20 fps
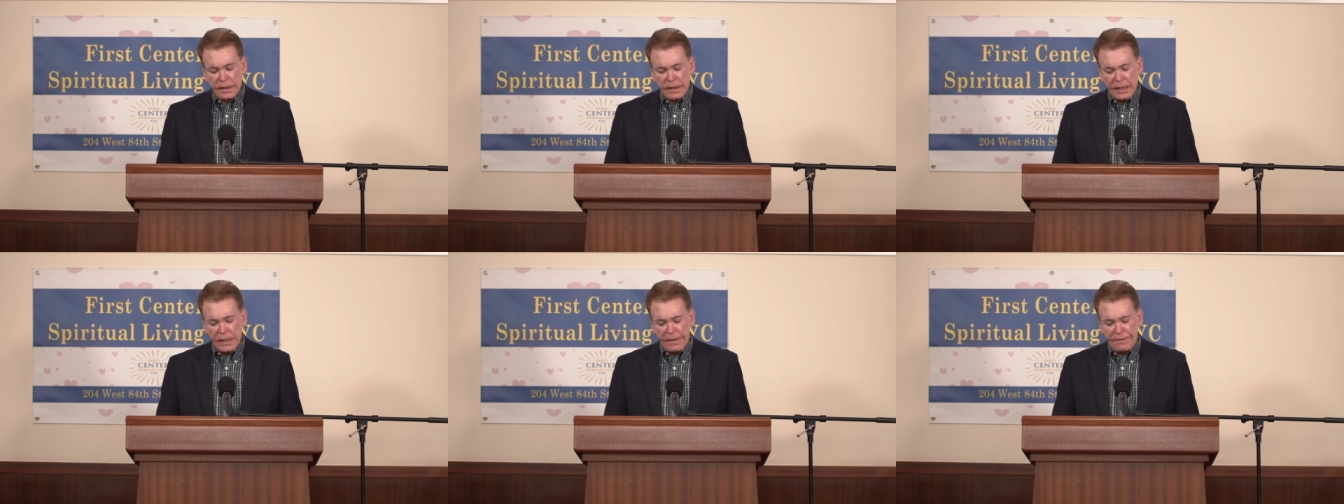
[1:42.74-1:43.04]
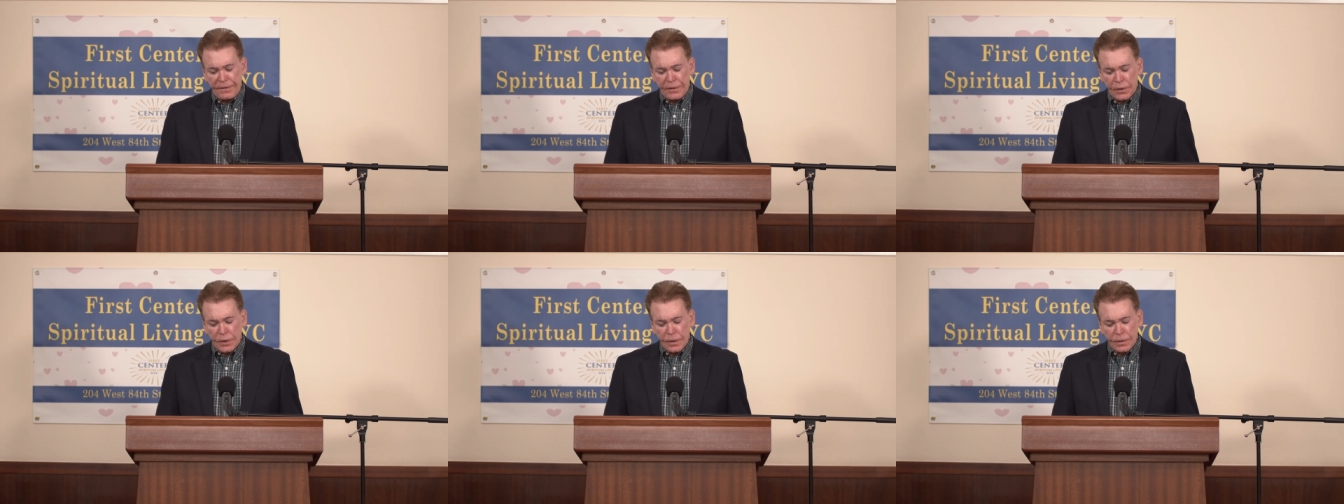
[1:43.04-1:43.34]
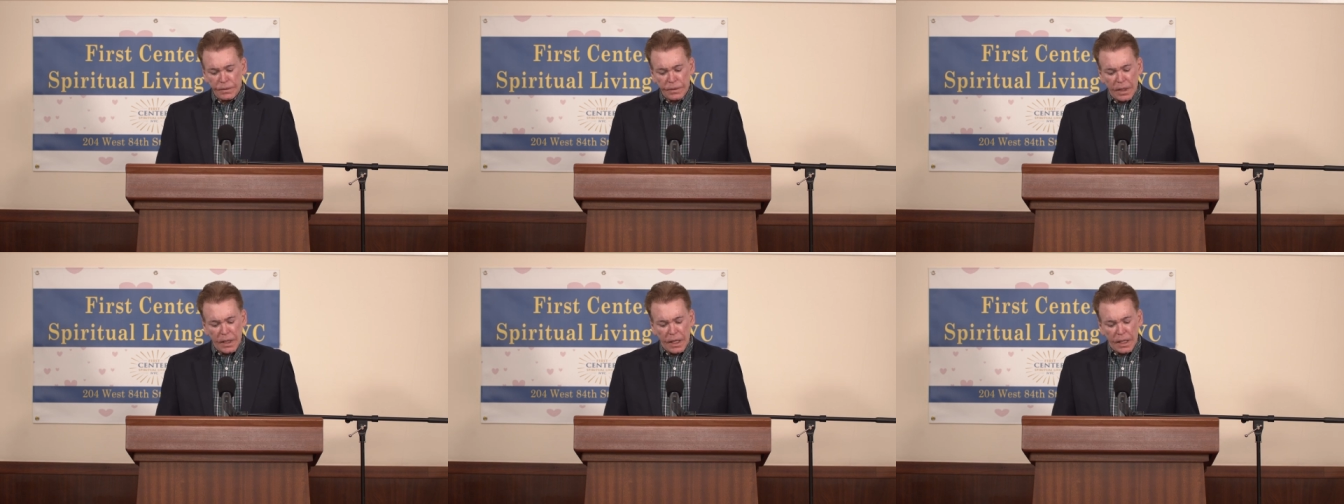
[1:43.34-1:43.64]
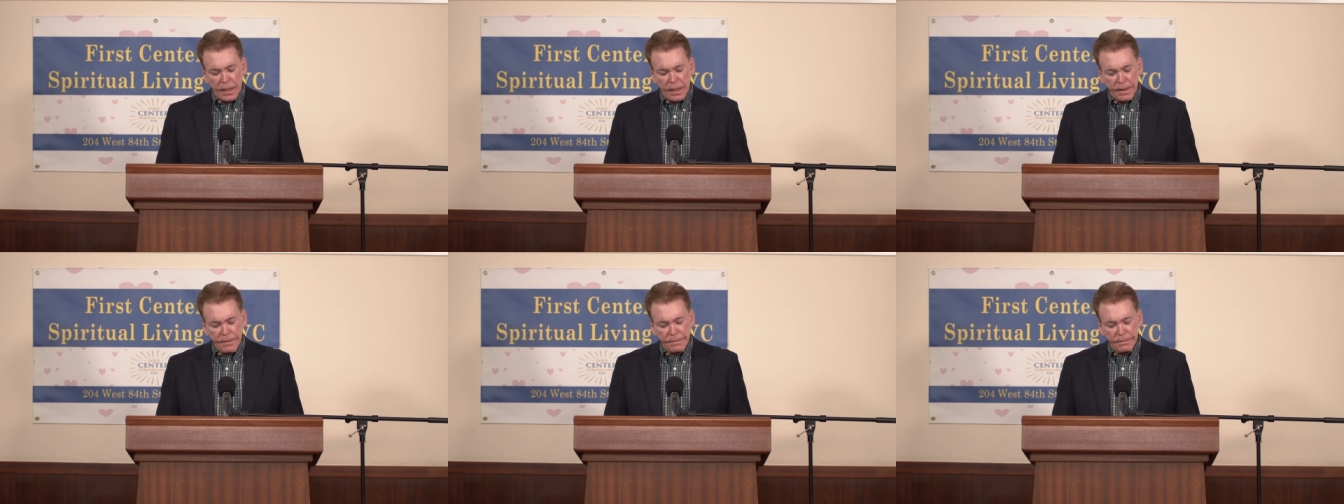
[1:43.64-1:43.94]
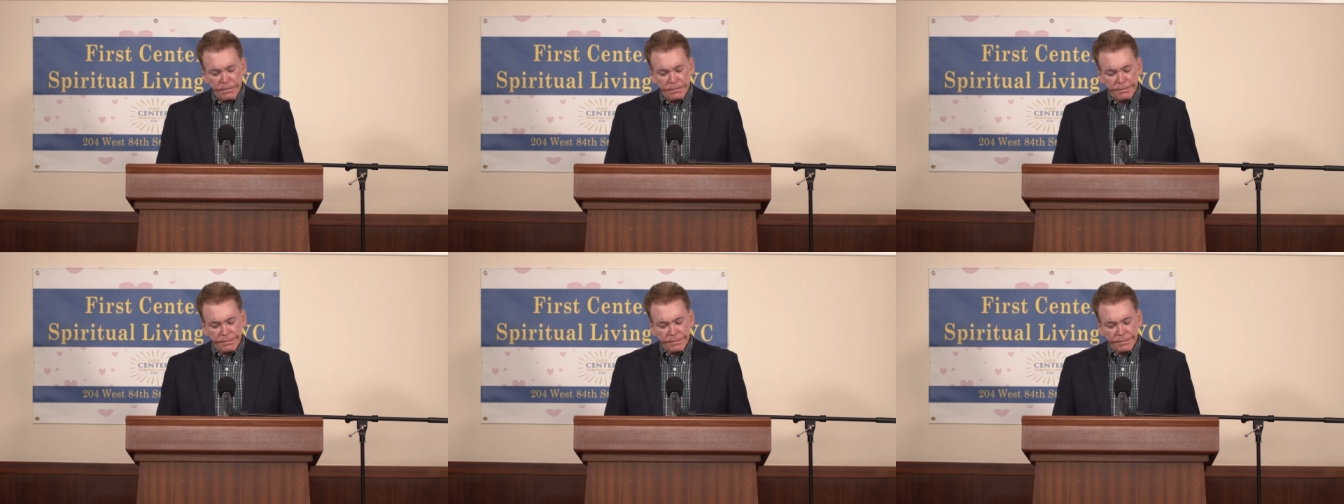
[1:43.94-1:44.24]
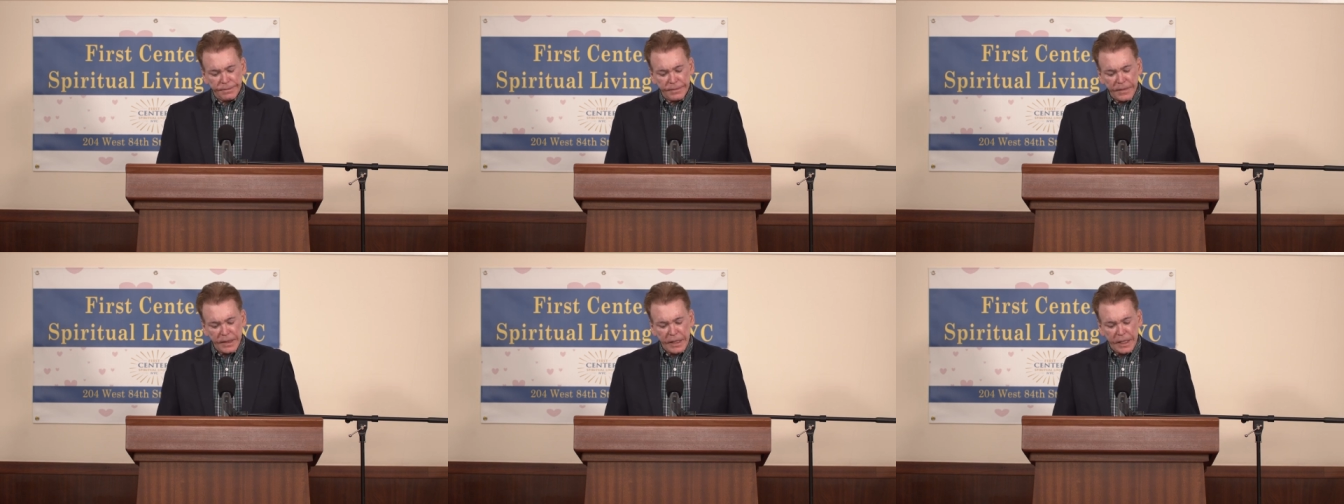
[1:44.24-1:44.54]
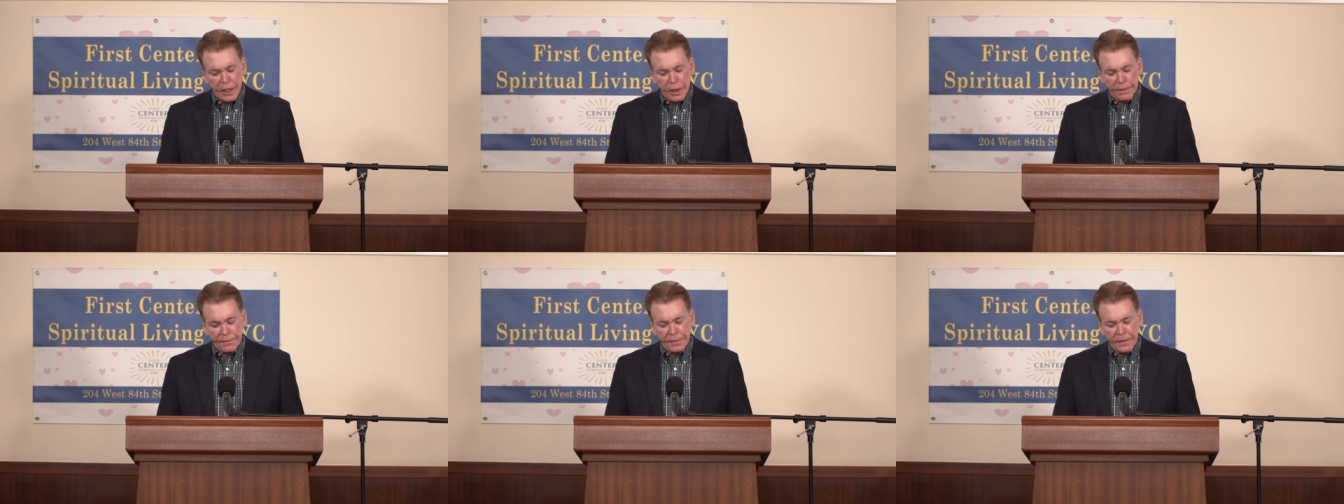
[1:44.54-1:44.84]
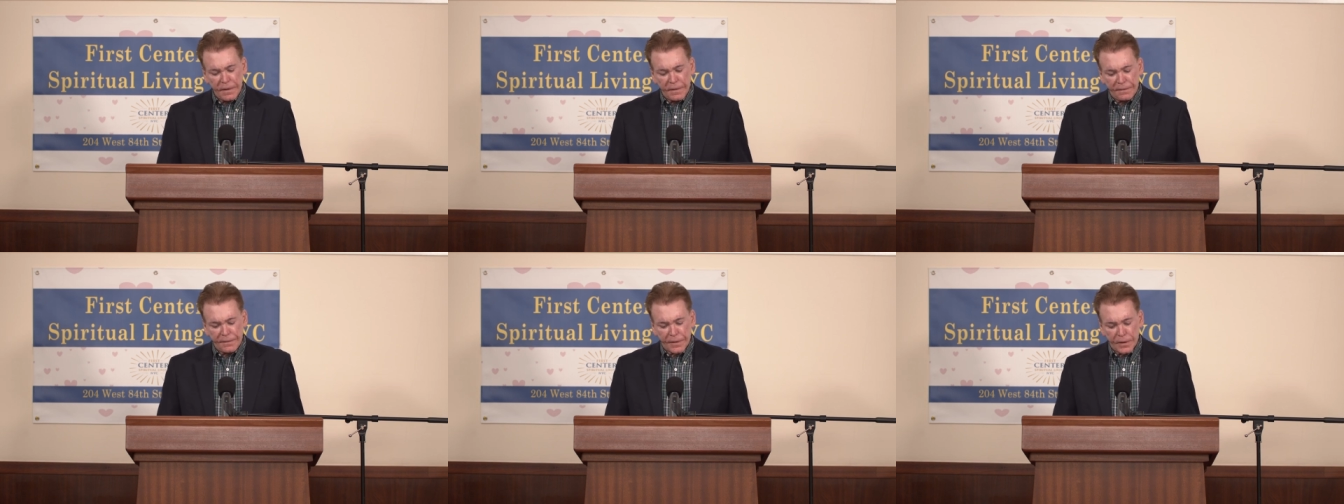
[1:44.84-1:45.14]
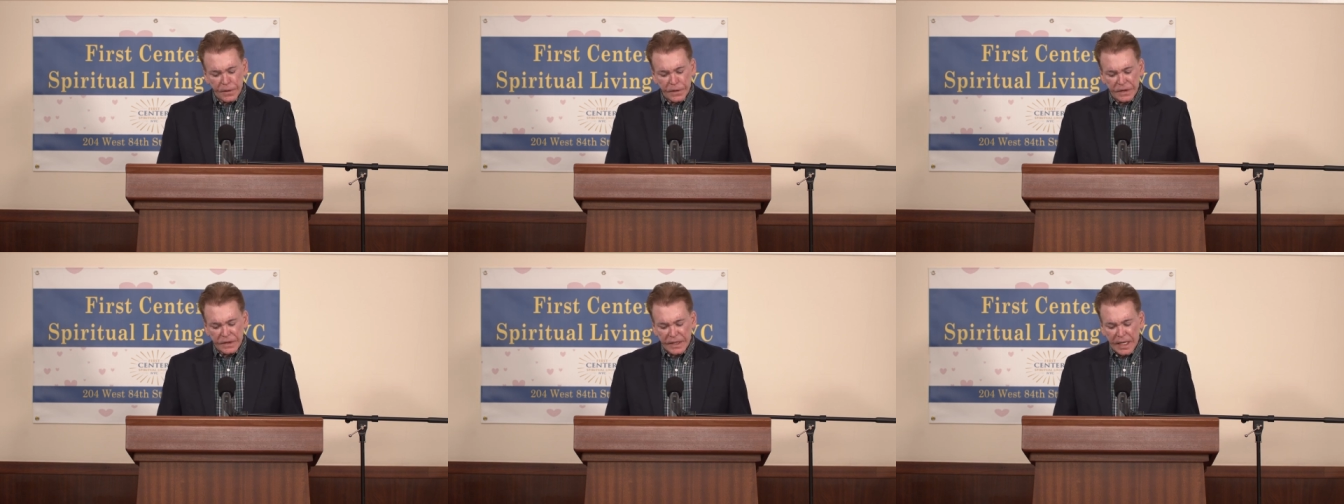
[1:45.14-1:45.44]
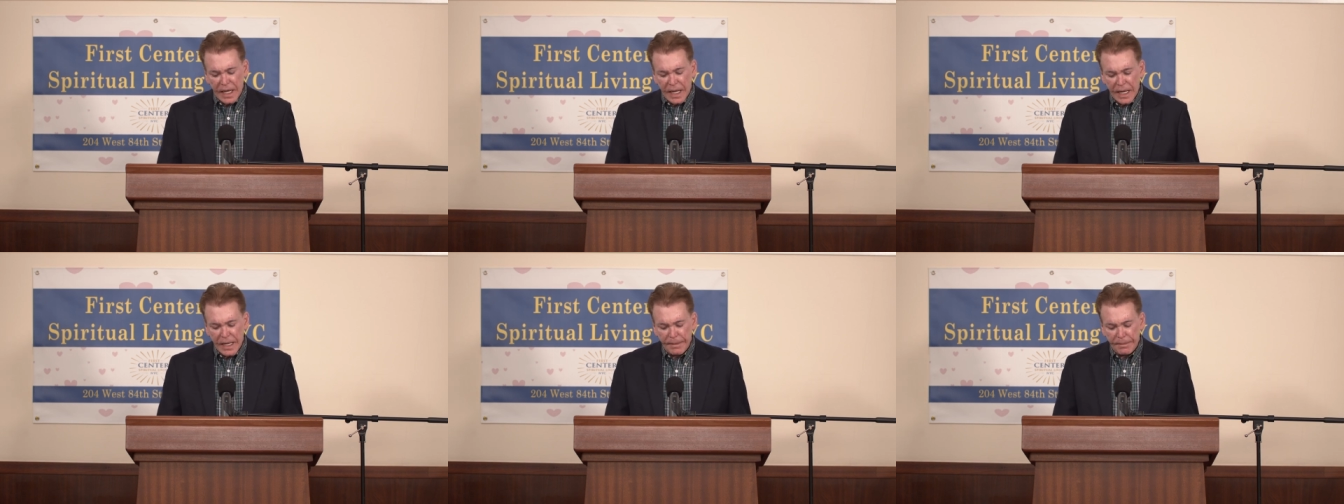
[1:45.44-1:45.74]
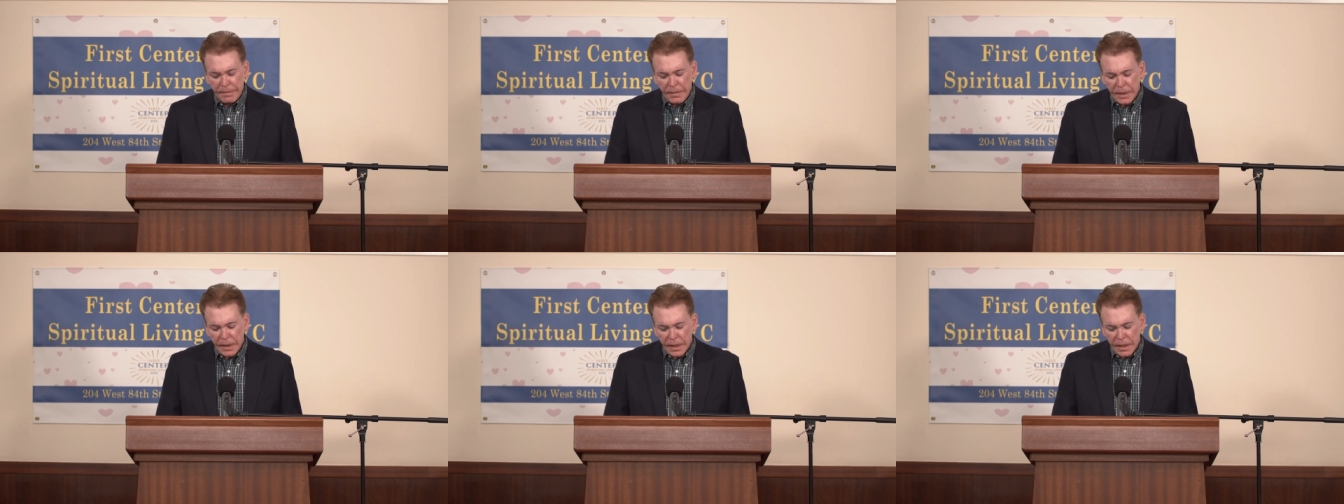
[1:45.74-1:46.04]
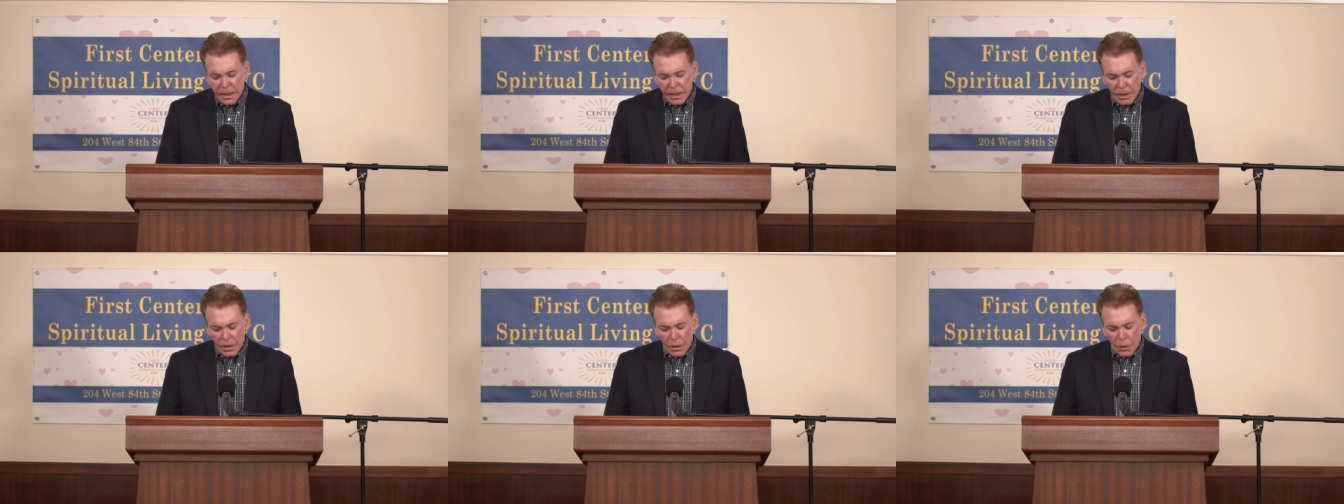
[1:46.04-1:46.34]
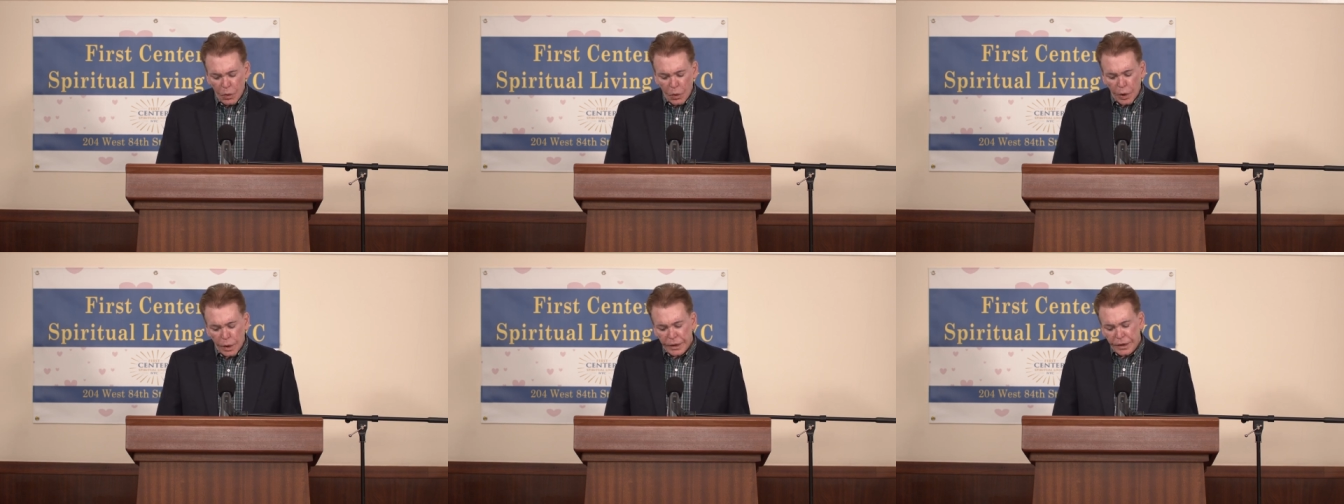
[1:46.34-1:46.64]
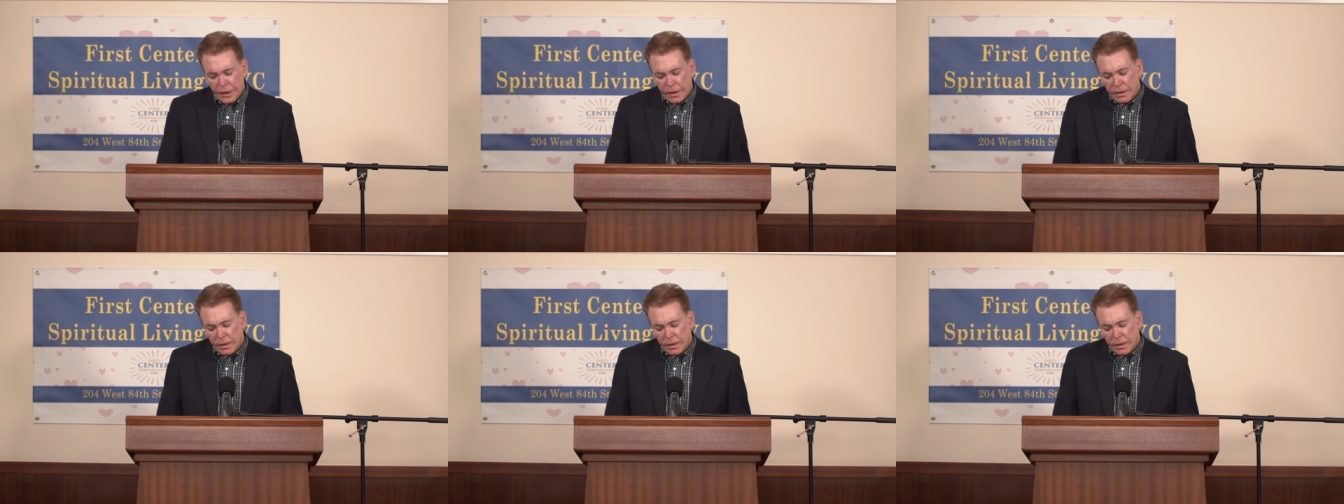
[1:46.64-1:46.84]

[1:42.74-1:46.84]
if you're uh, here for the first time or